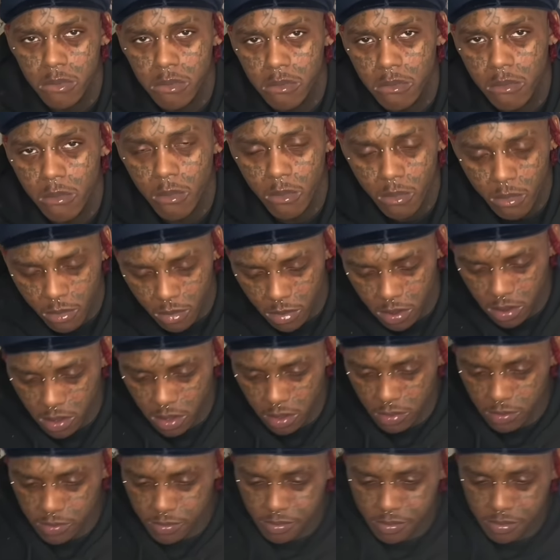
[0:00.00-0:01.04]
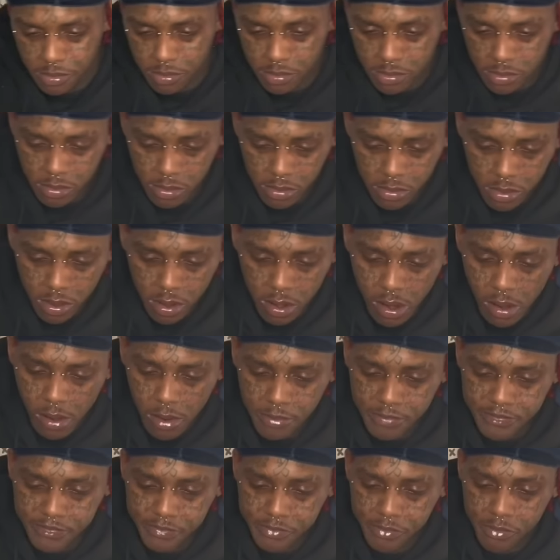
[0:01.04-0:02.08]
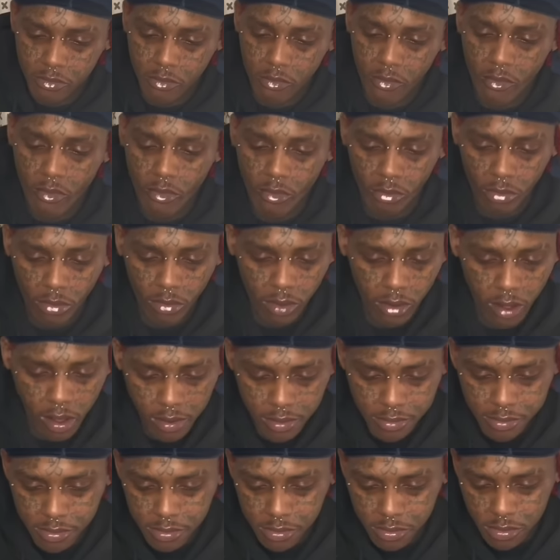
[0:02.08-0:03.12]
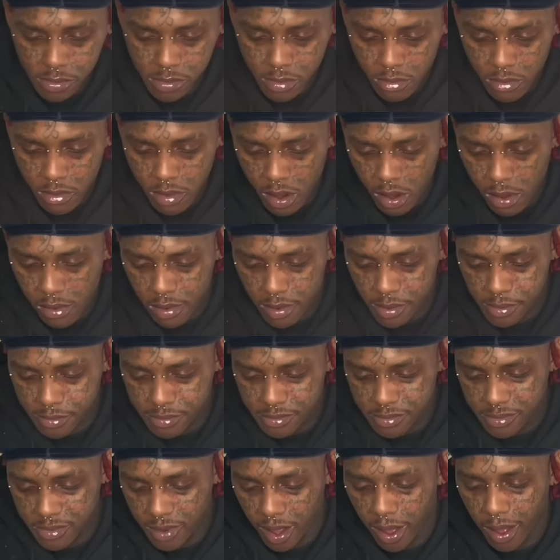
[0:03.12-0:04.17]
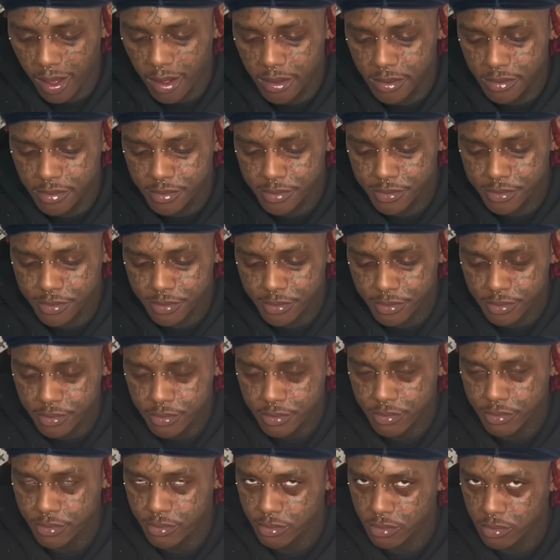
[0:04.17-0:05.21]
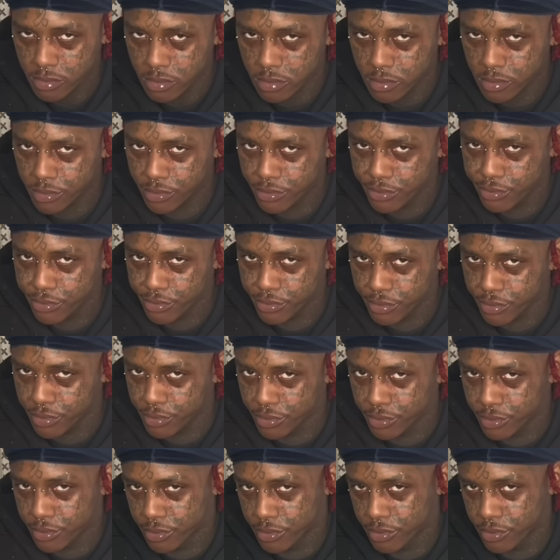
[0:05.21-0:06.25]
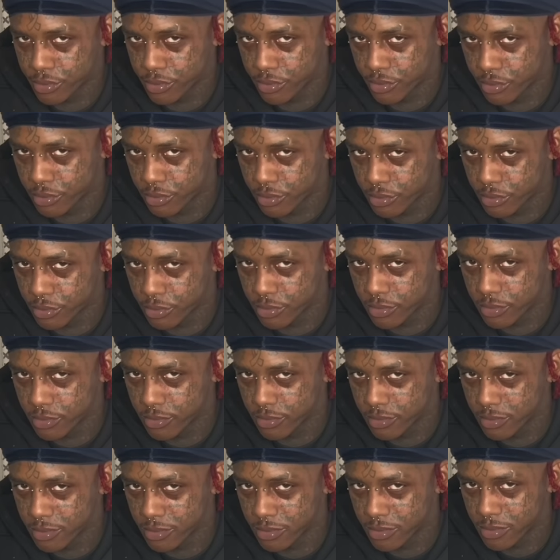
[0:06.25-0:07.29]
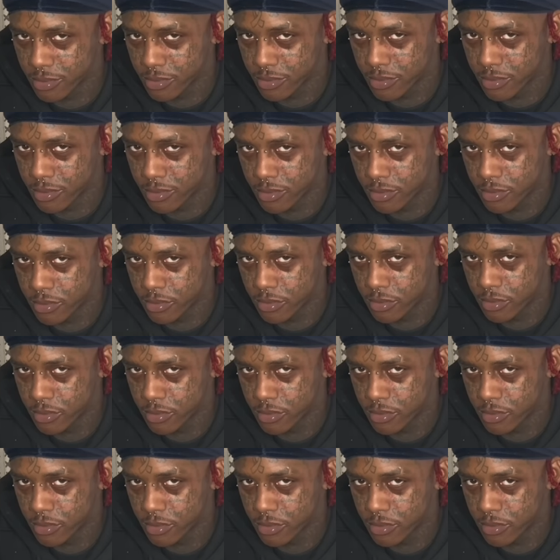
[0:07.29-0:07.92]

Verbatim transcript: I'm saying like anybody else who just come with chains on and you walking, you just on the streets of Chicago for about two hours. You think you can